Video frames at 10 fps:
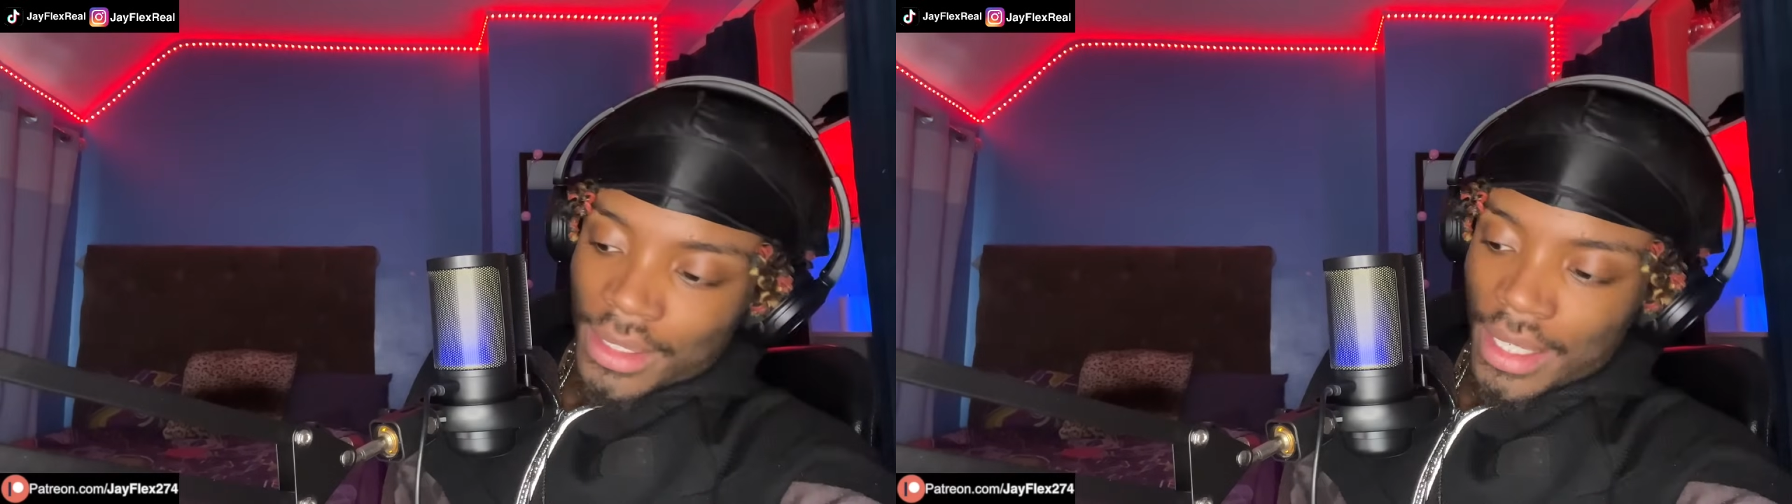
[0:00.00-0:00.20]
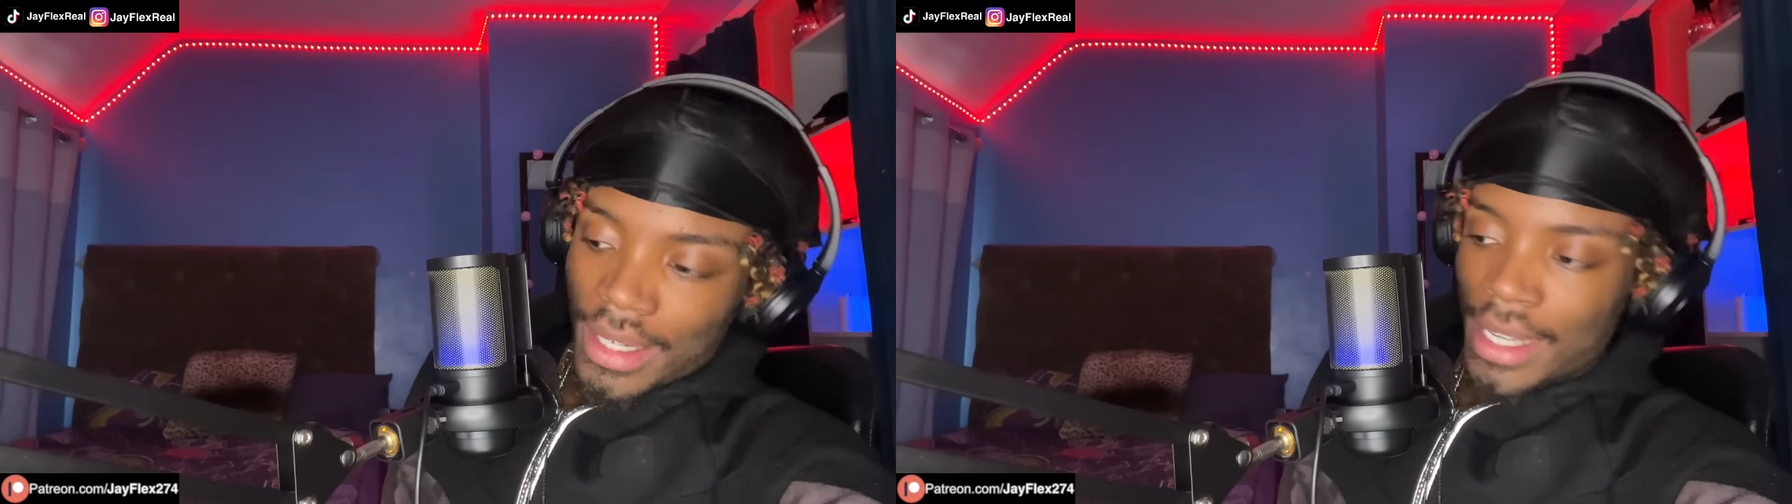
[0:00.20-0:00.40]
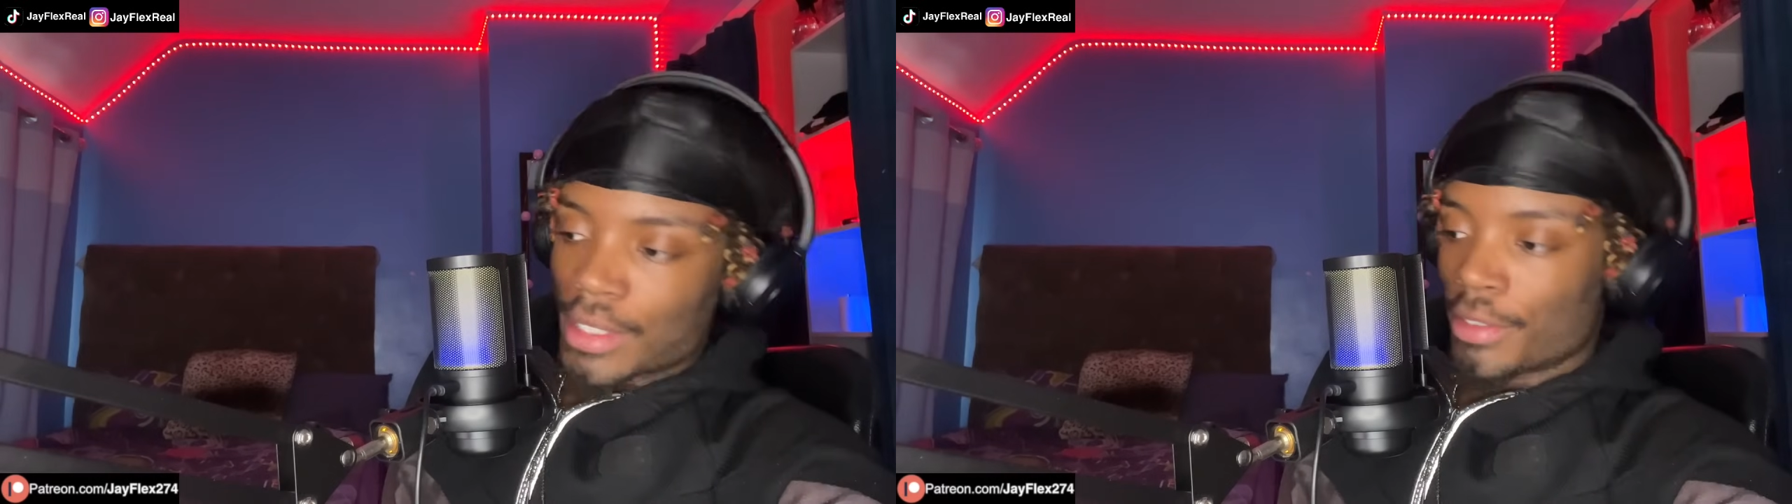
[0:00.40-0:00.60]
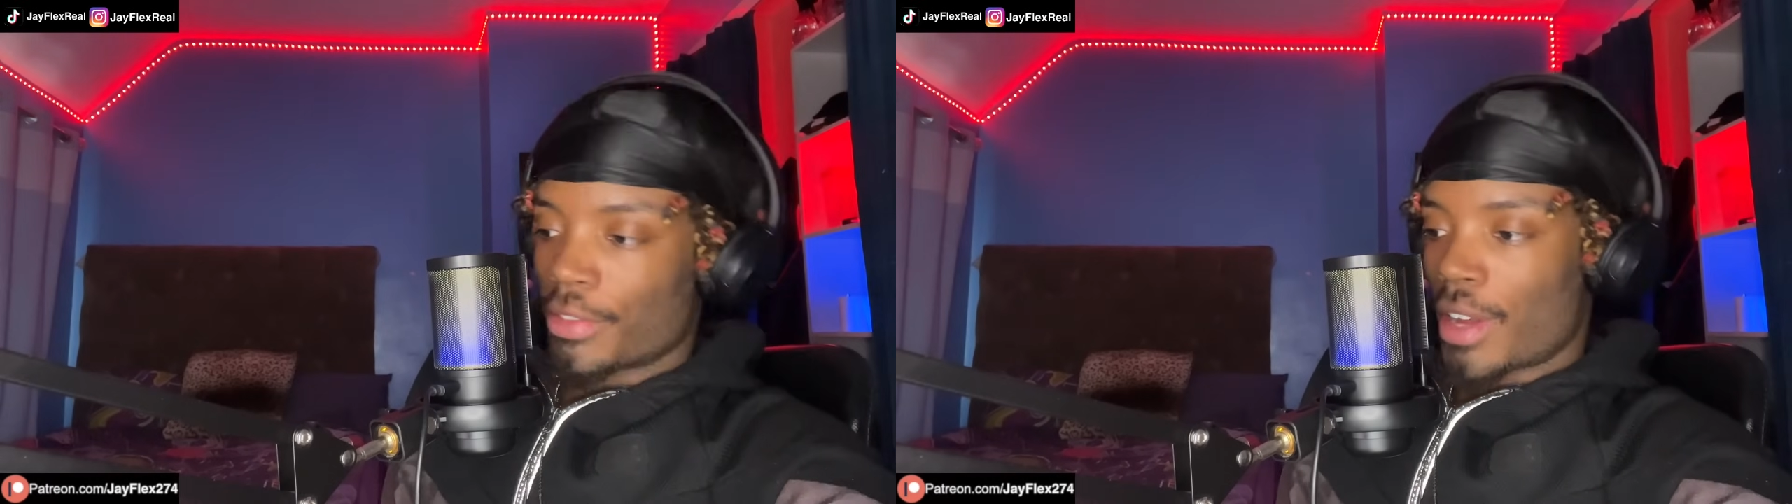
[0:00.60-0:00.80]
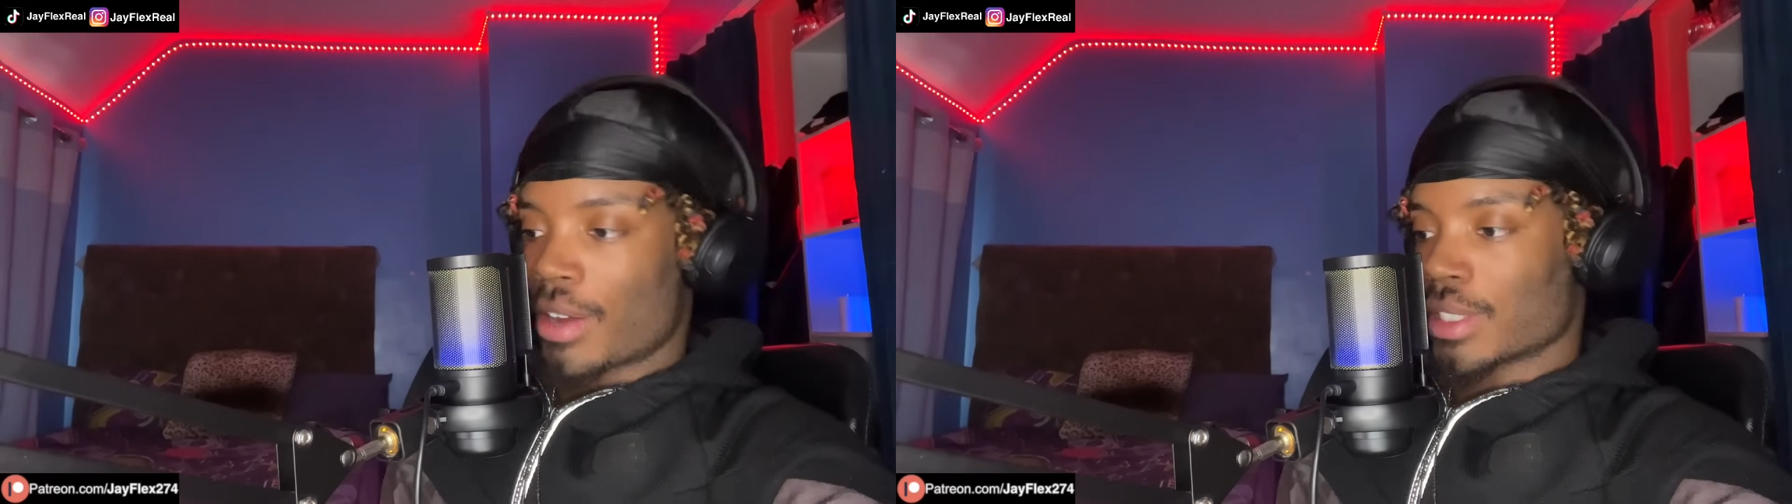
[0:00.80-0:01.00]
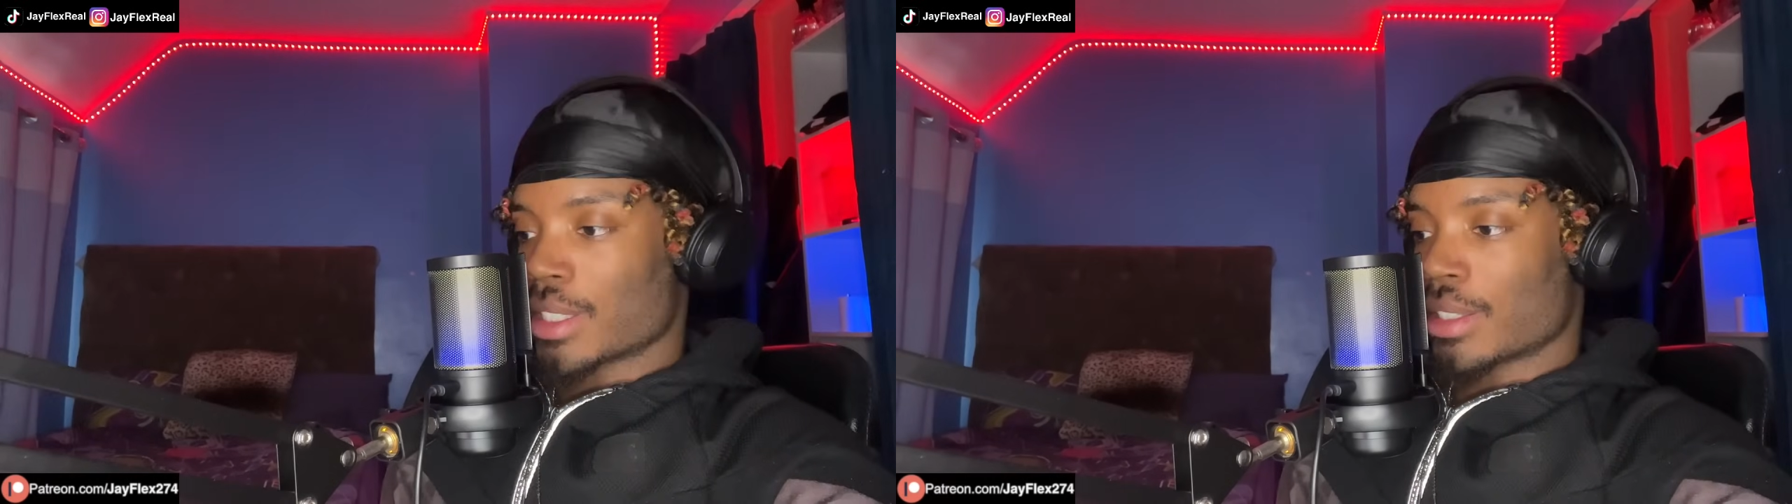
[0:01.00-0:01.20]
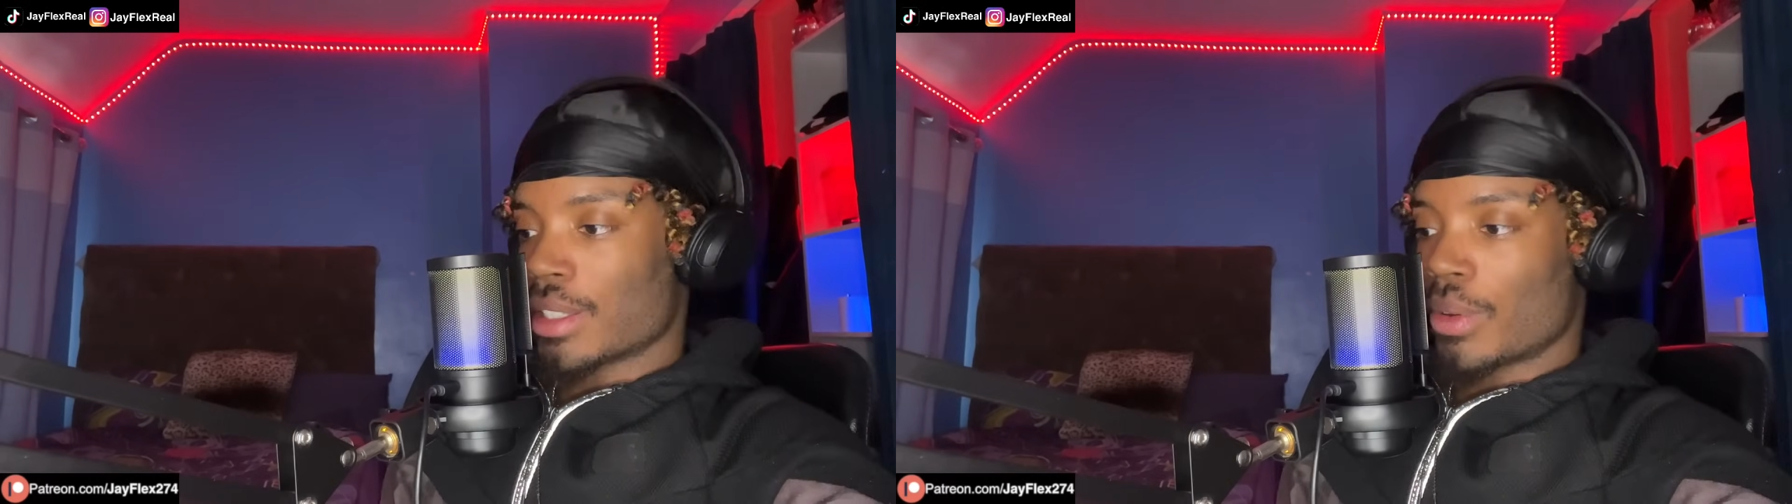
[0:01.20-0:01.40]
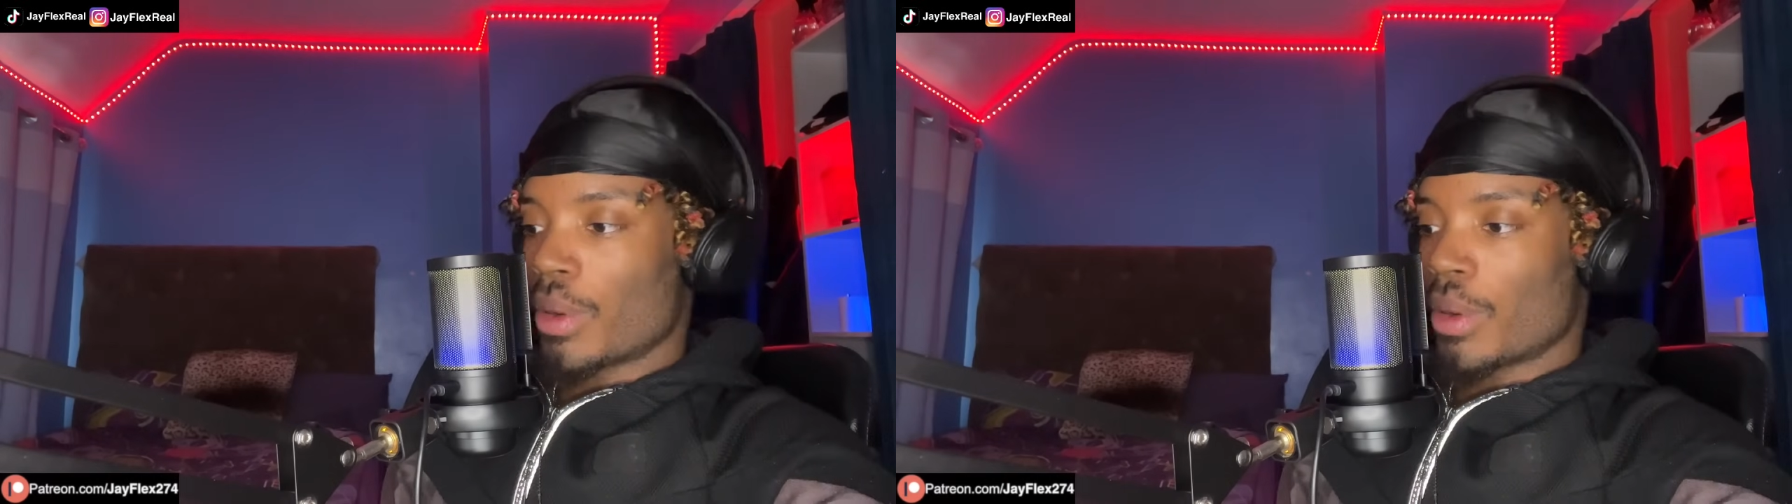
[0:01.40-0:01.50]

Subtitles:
connect with thousands of